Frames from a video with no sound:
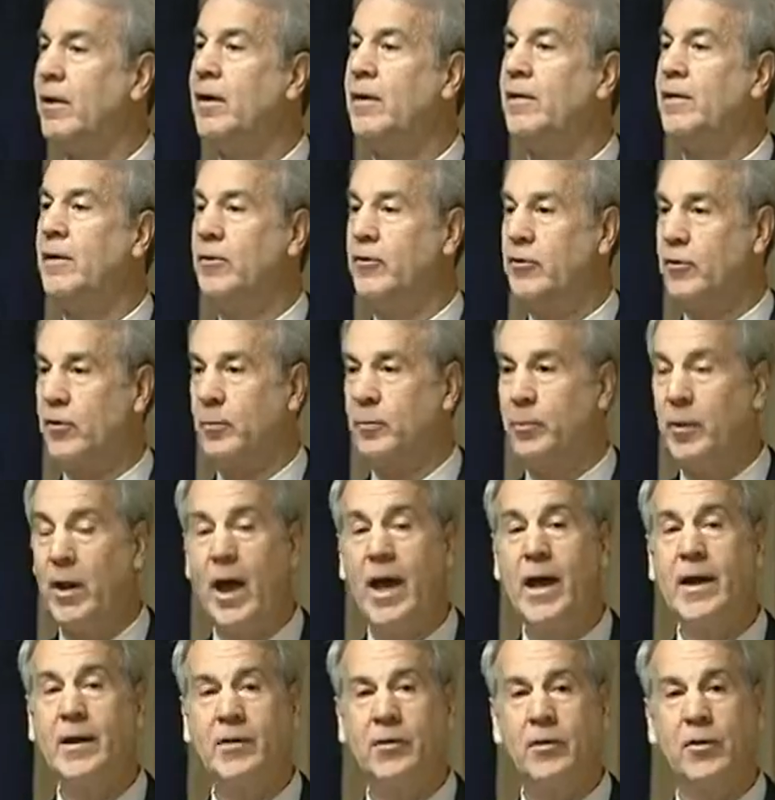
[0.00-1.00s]
that you're
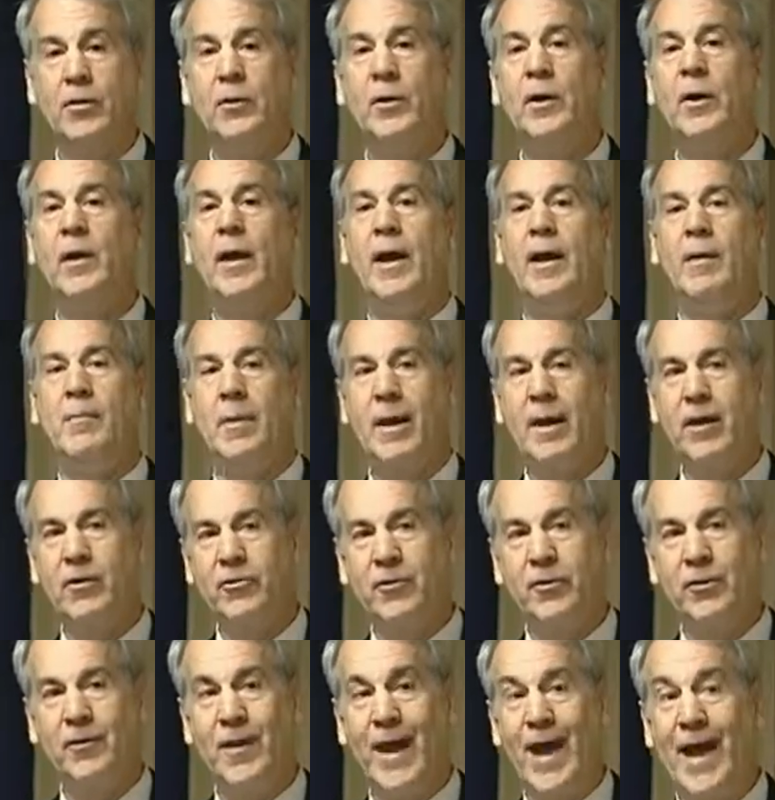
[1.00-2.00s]
applying to and make
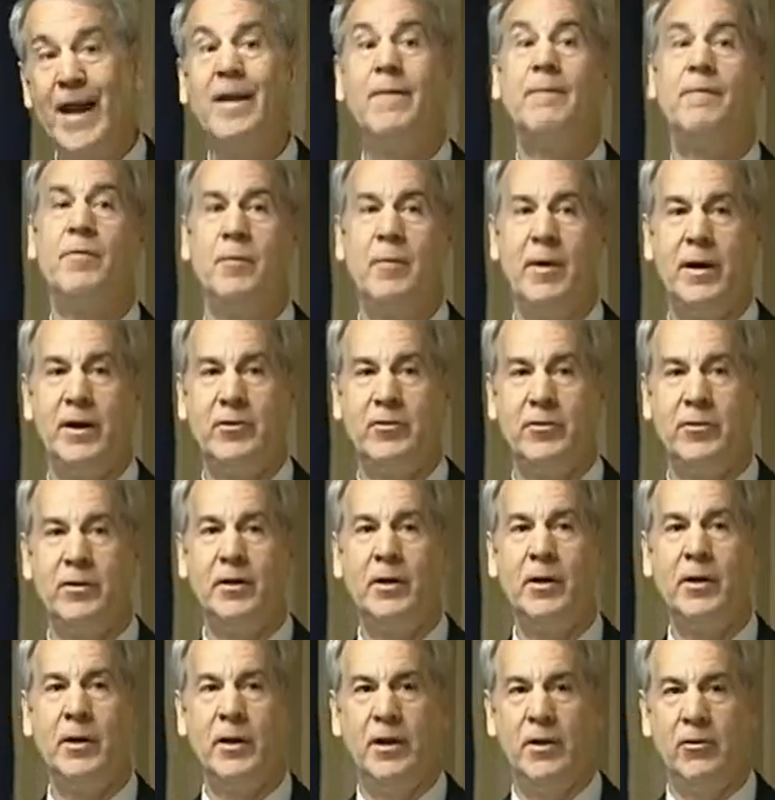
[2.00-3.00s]
sure that information
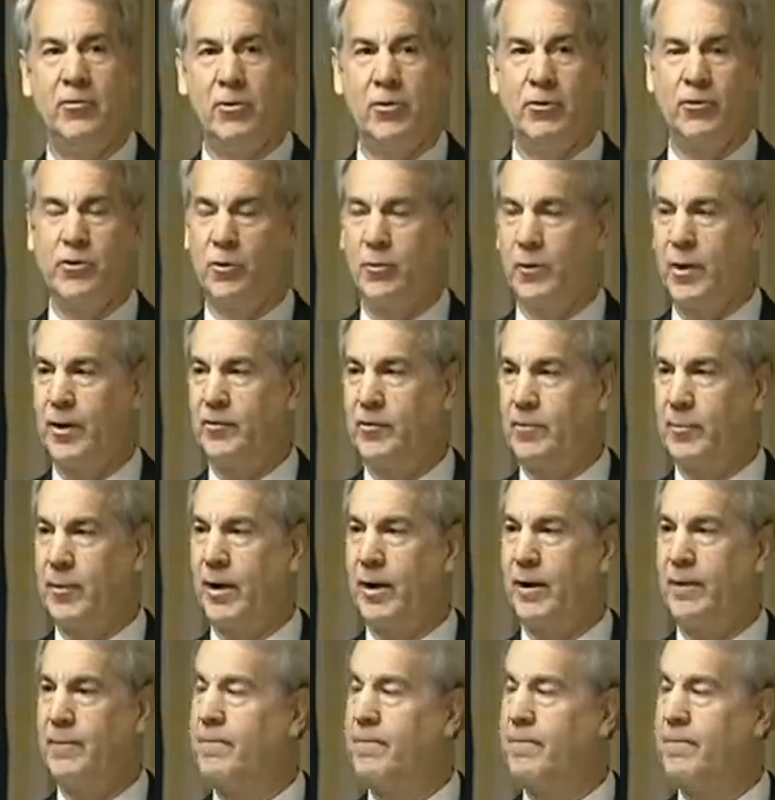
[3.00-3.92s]
is on your resume.